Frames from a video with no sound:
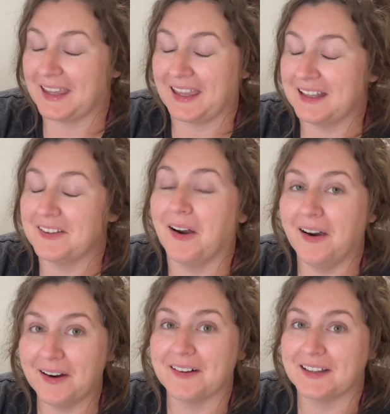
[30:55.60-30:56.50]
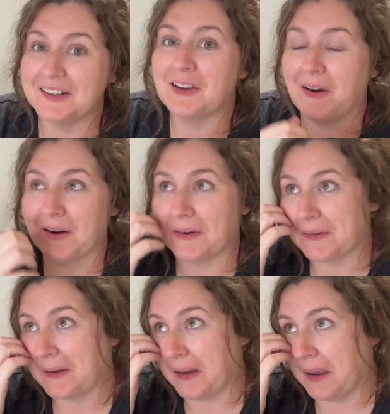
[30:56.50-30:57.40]
It's
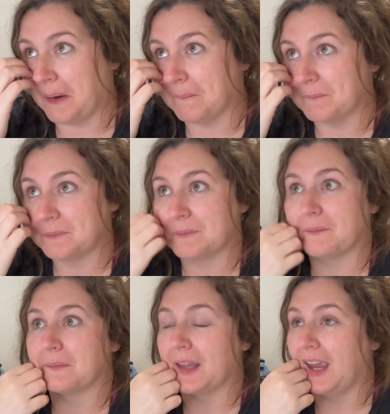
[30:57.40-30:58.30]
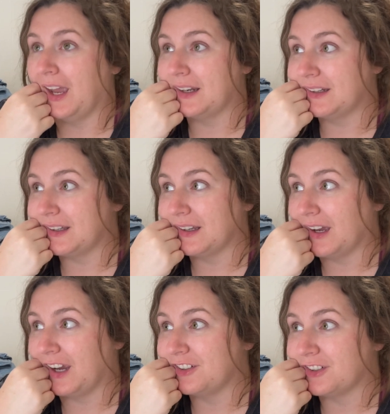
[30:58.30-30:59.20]
hard. And
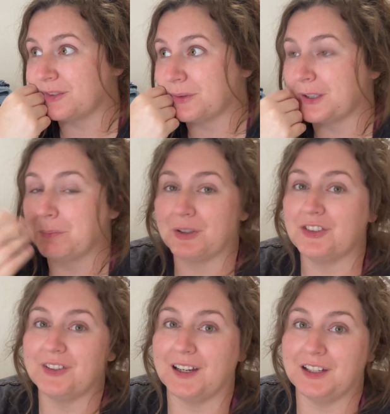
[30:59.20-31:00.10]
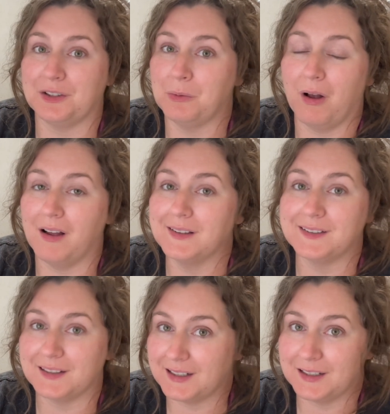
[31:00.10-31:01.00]
I just really appreciate you all
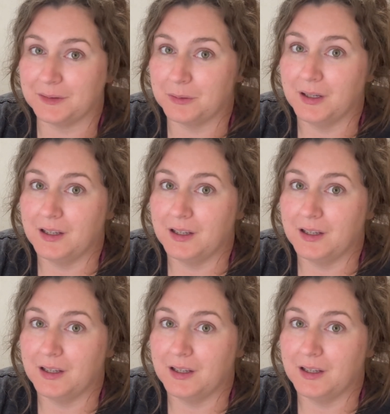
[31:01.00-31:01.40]
sticking